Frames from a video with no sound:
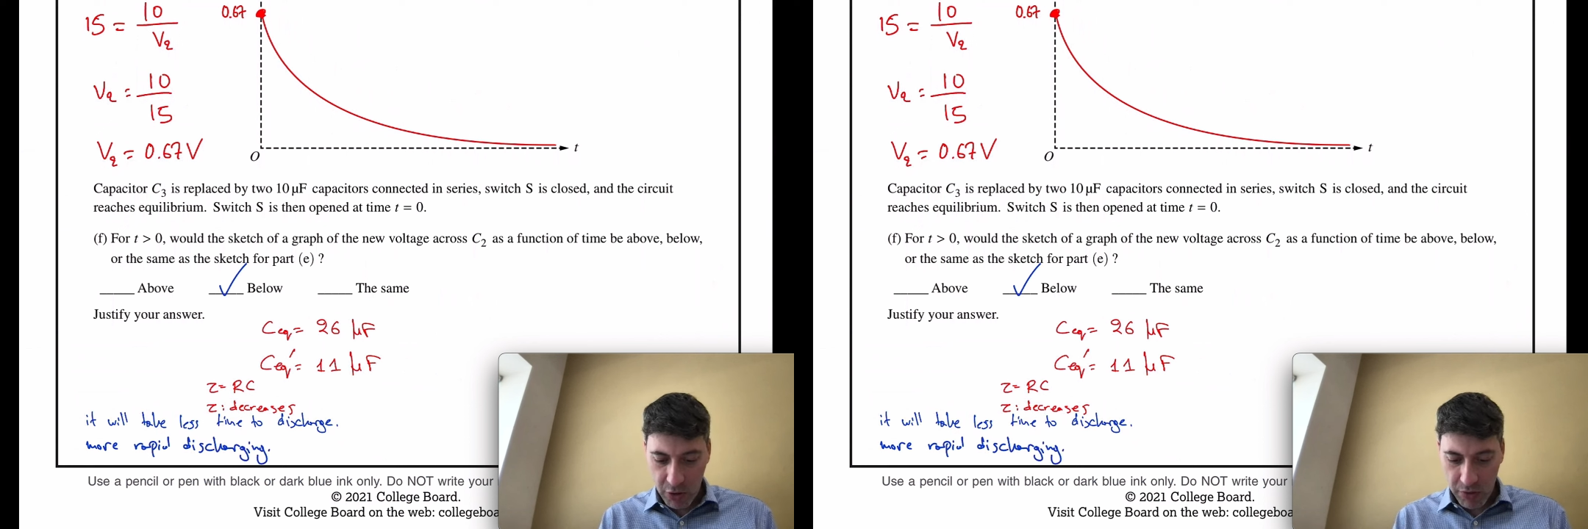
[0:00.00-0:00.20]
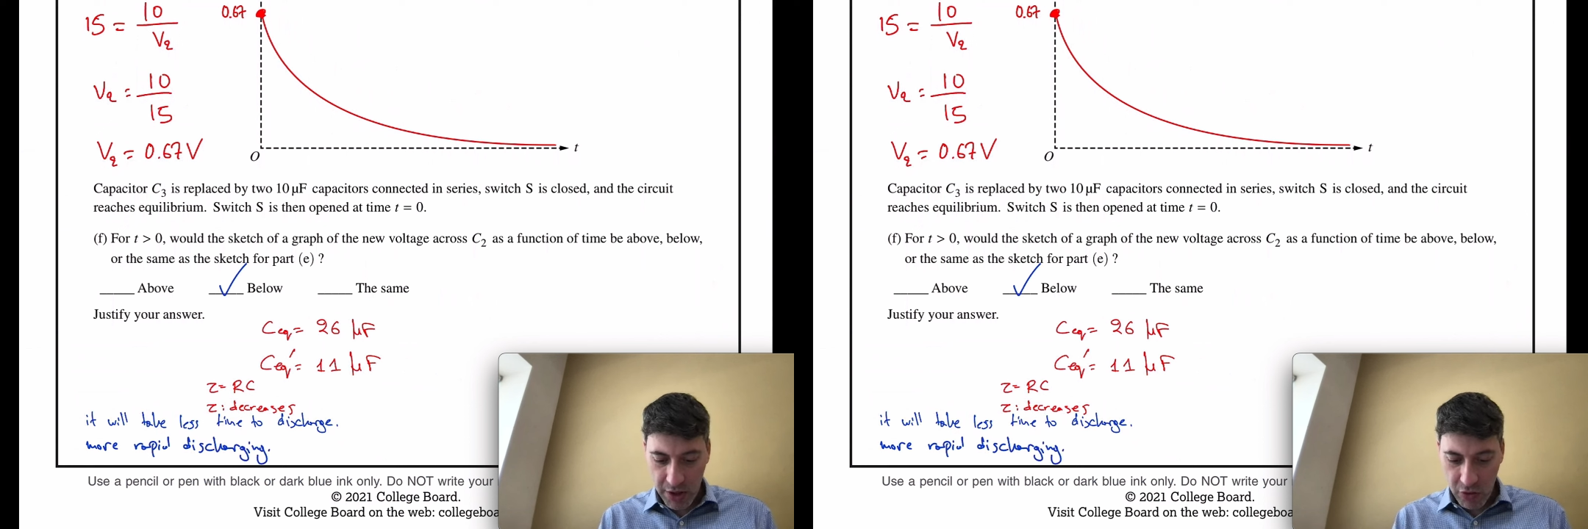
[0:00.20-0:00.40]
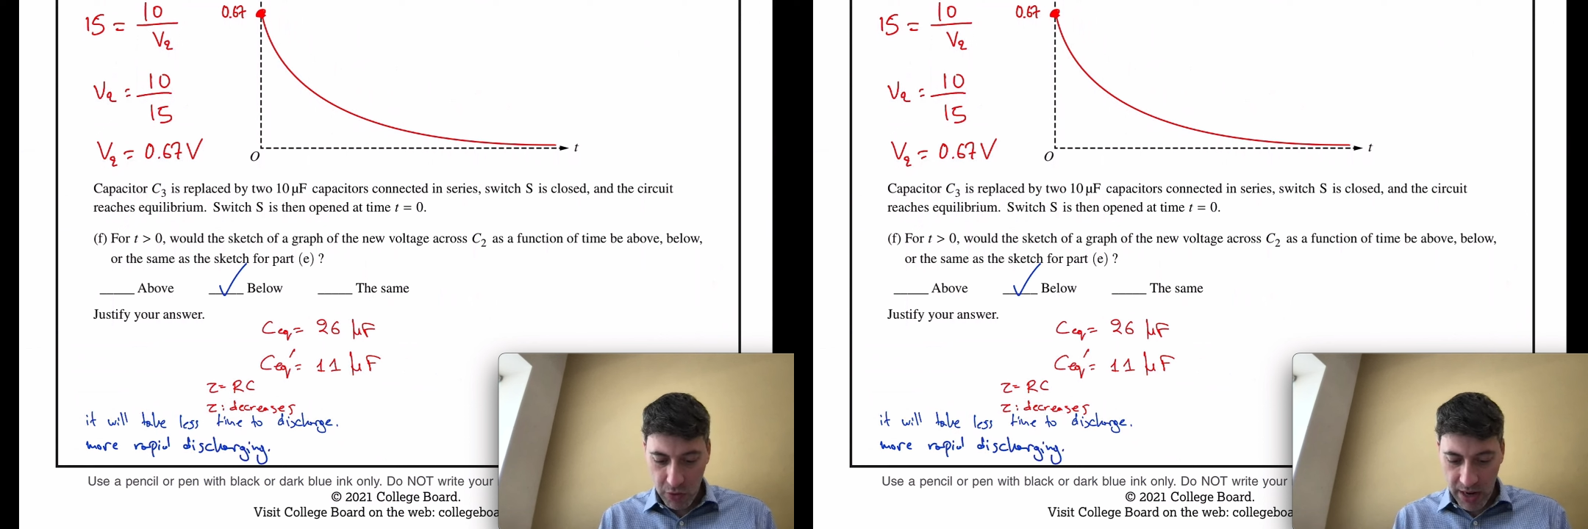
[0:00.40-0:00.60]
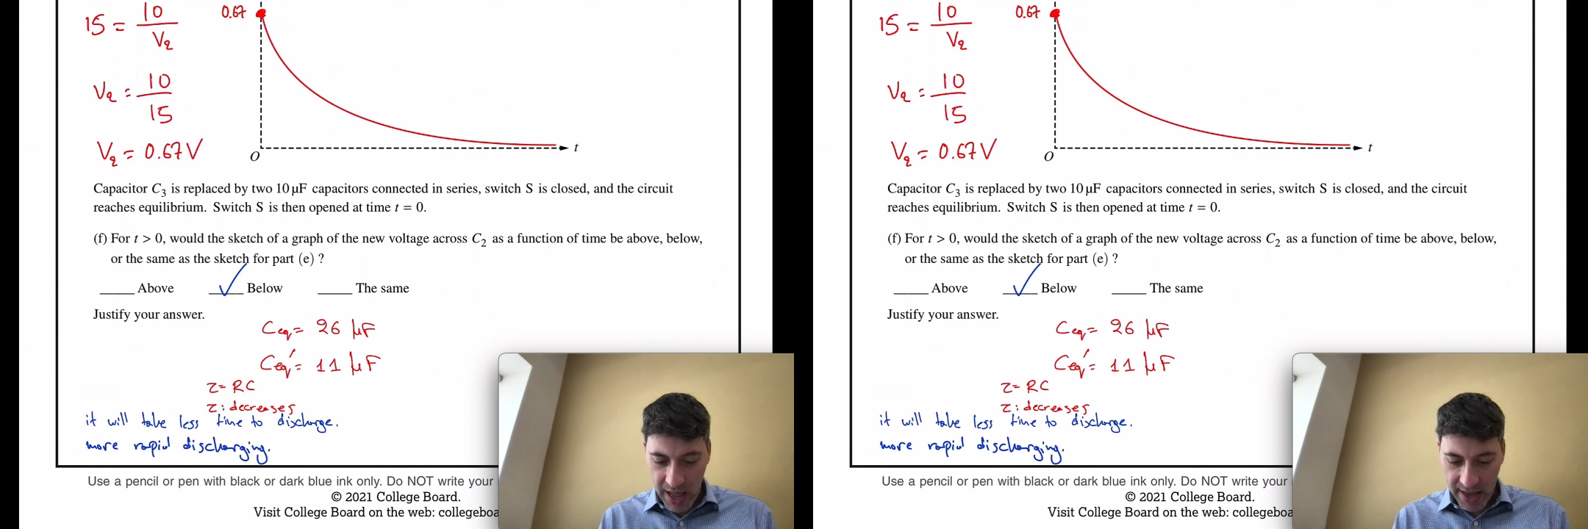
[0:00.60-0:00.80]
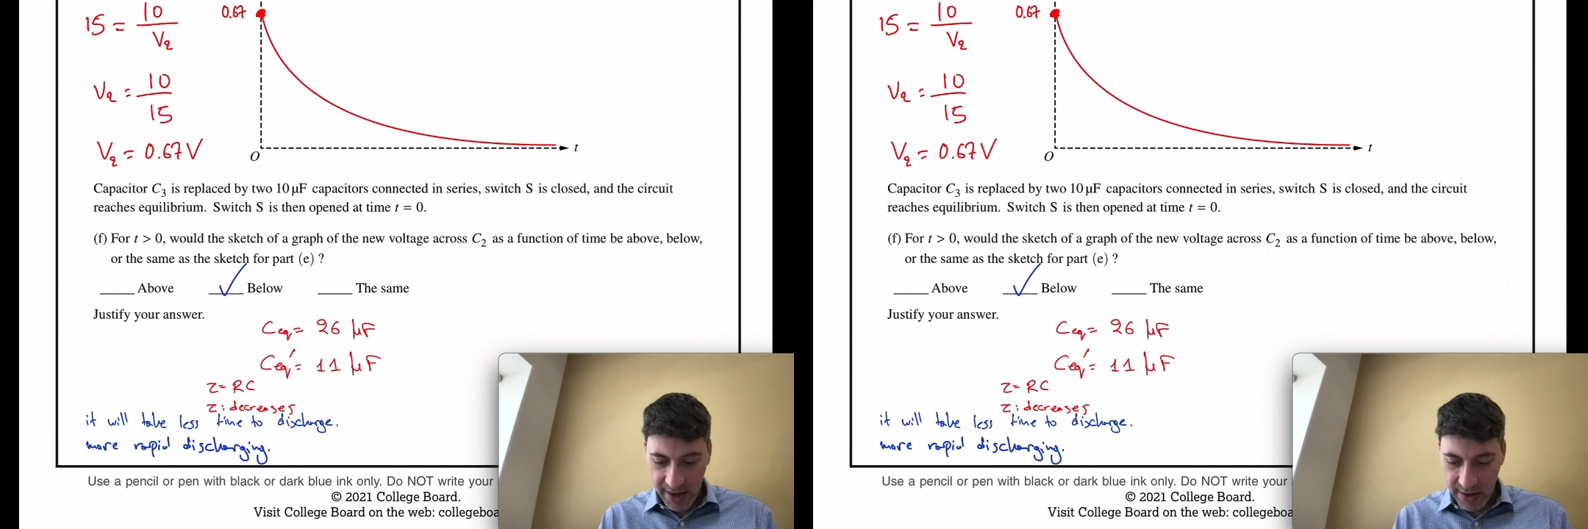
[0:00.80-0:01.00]
The new
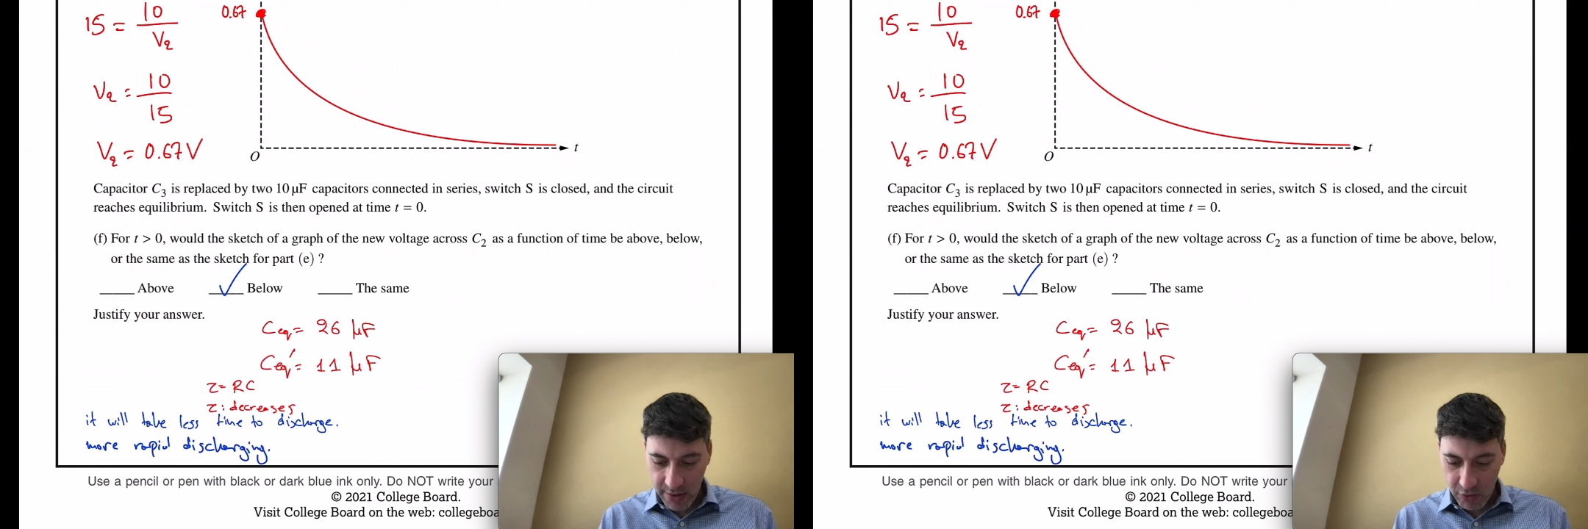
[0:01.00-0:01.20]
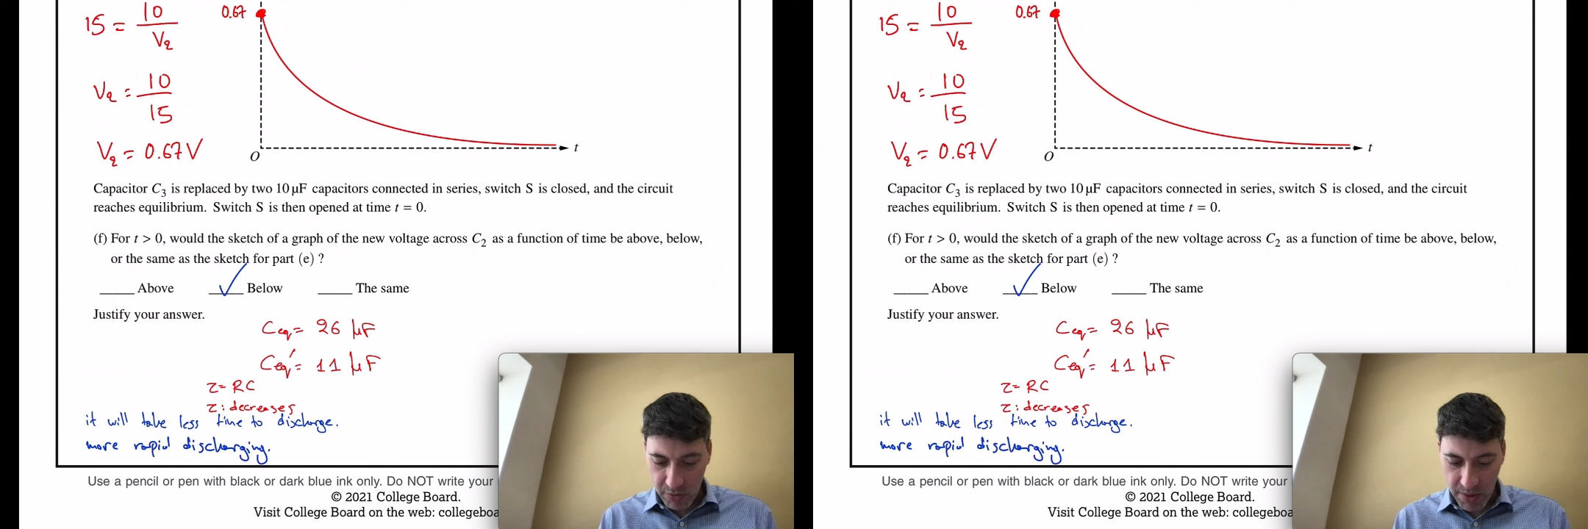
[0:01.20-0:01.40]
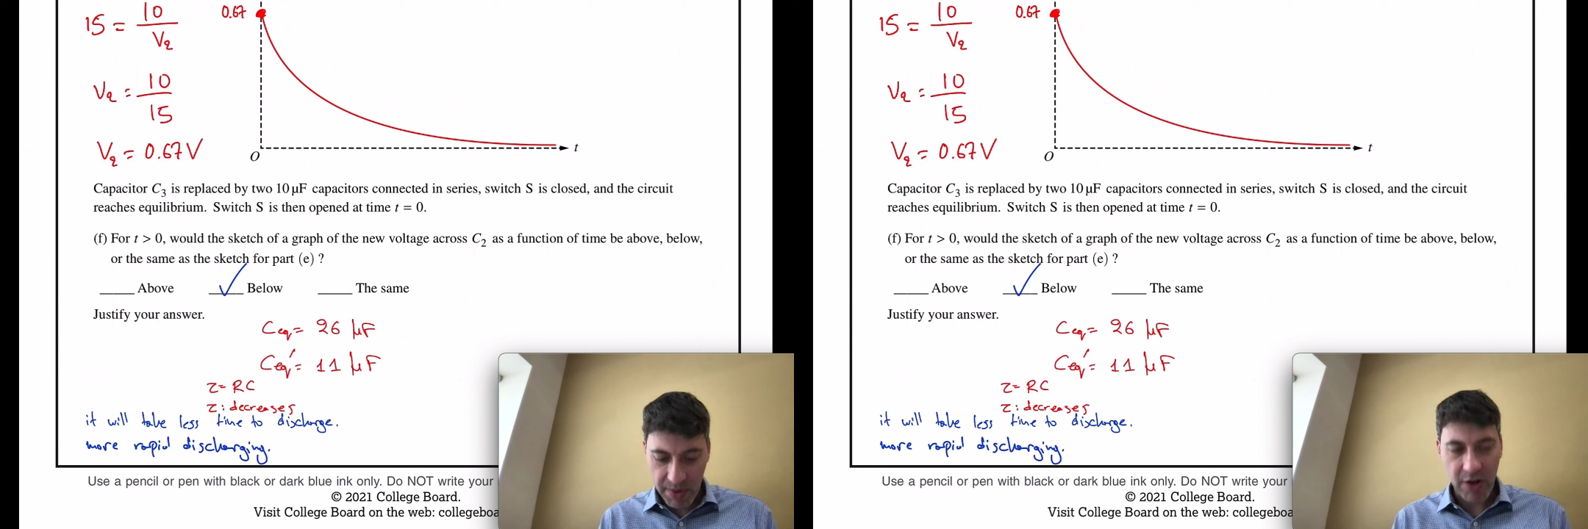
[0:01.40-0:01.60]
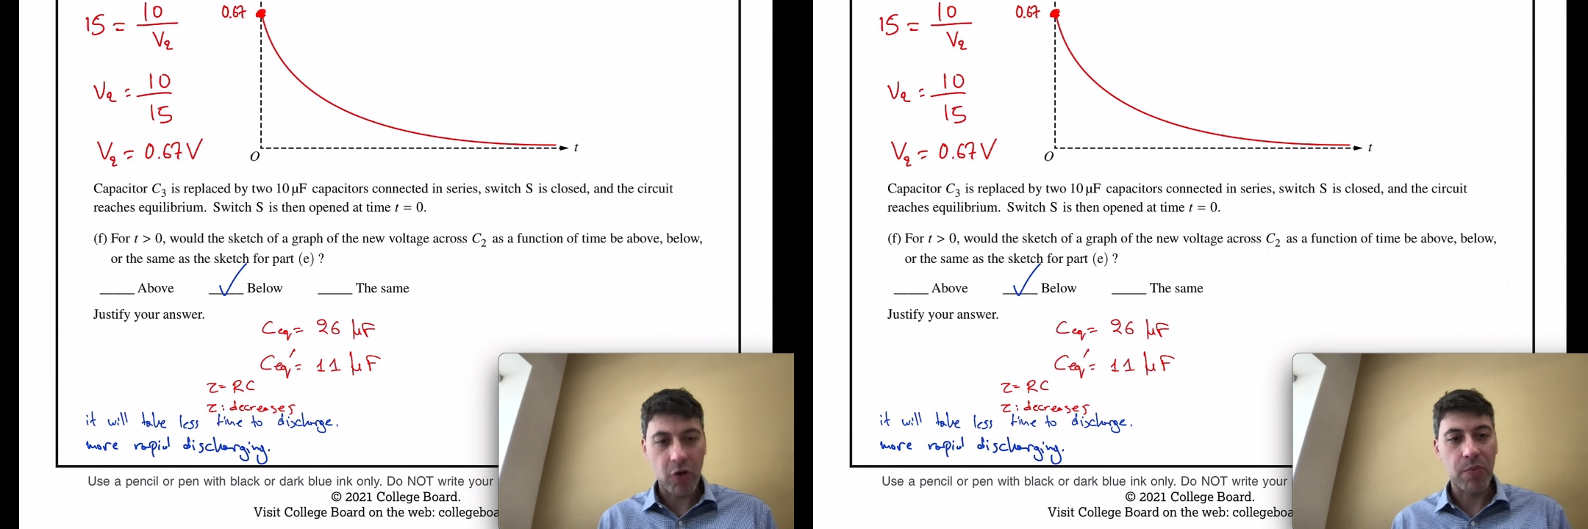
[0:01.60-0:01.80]
line will be below.